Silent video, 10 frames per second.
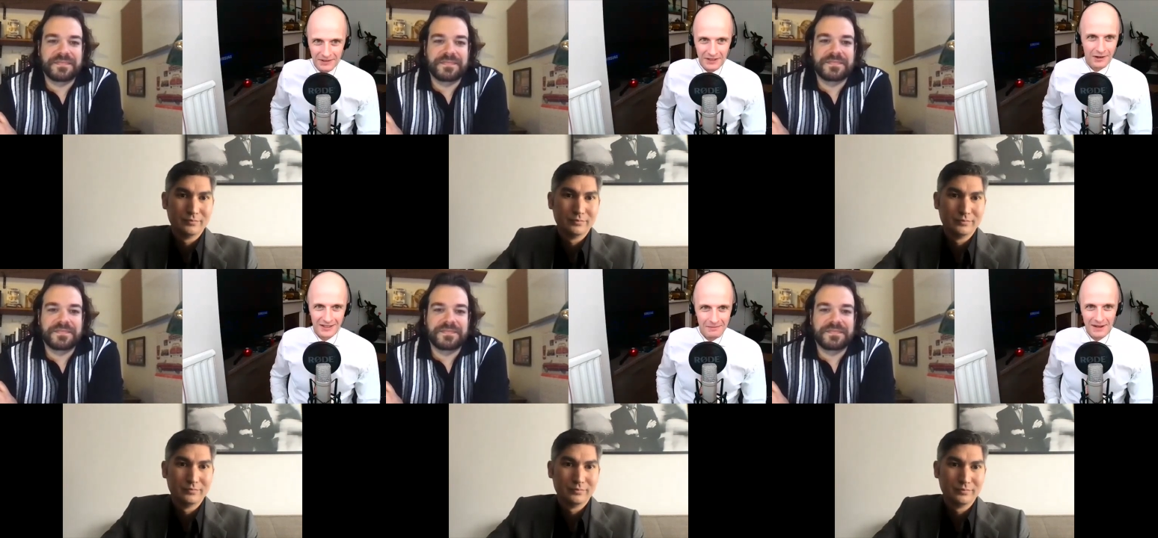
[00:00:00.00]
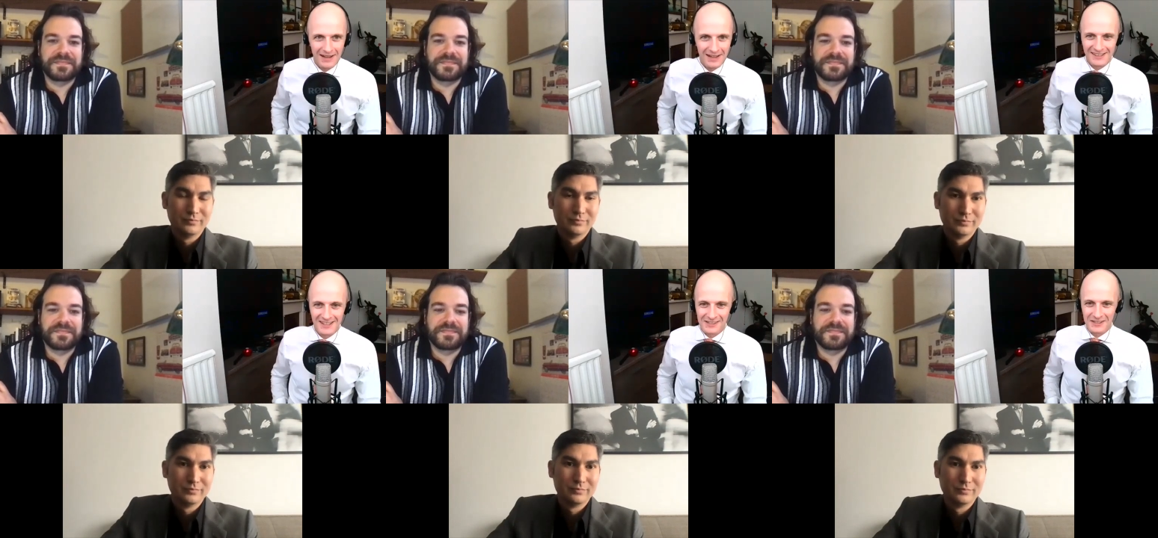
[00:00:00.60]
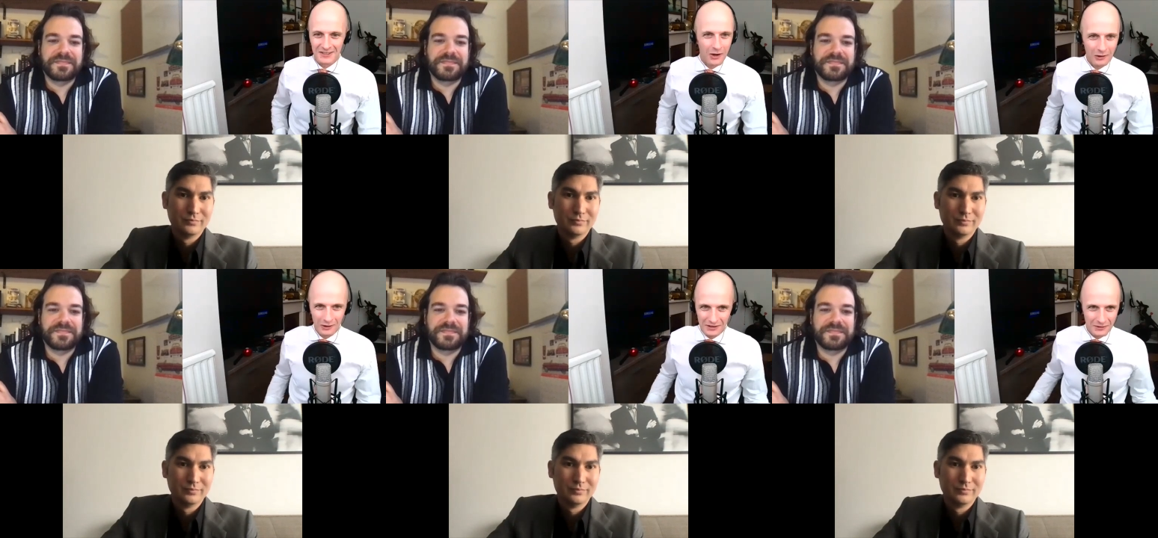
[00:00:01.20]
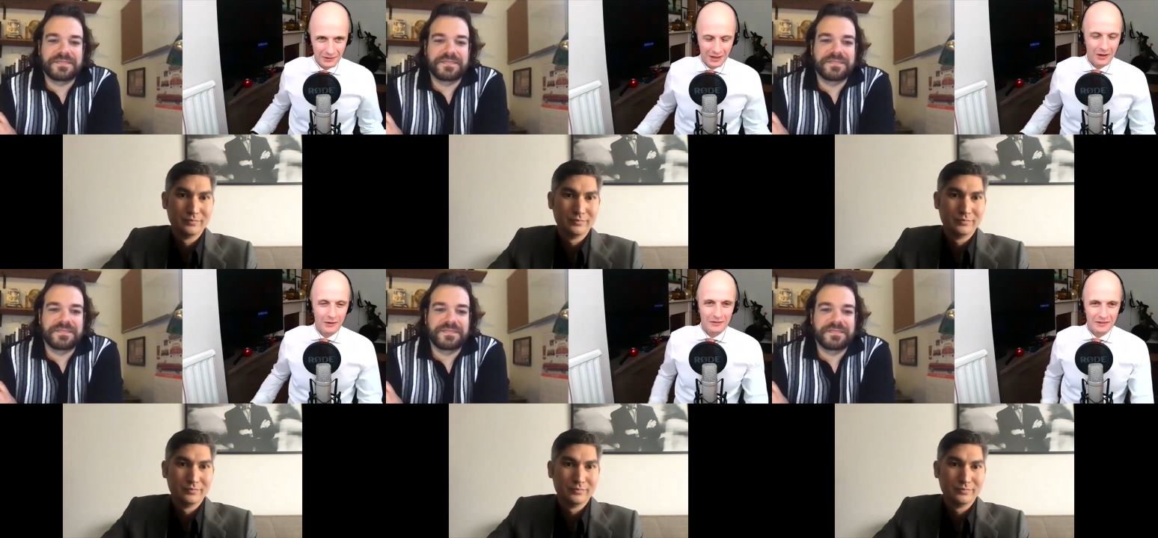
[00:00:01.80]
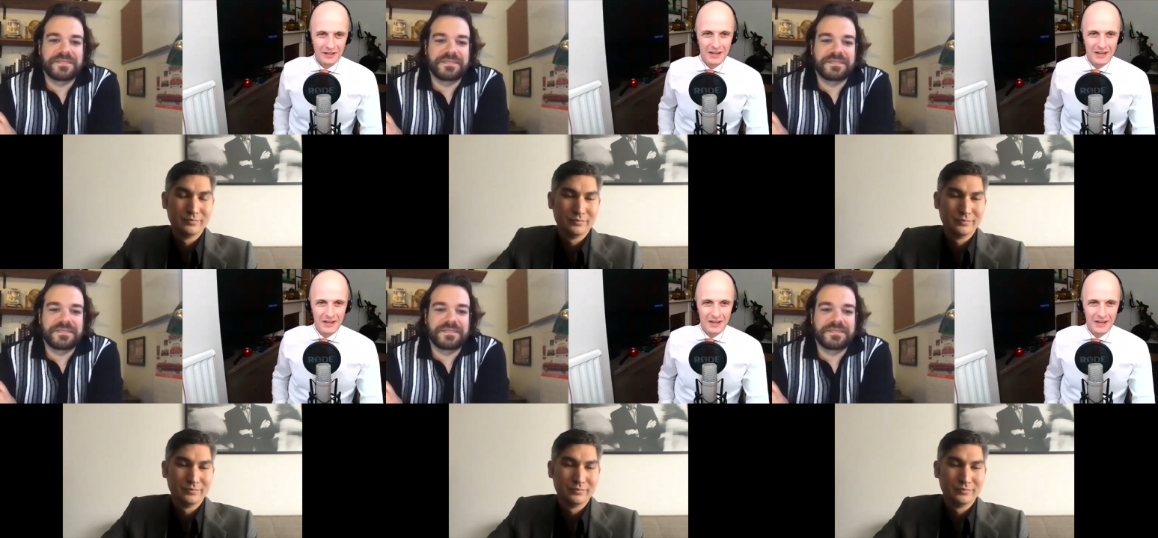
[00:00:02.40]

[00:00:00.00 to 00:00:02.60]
Speaker 1: you know, I didn't pay any attention to collars or the clothes.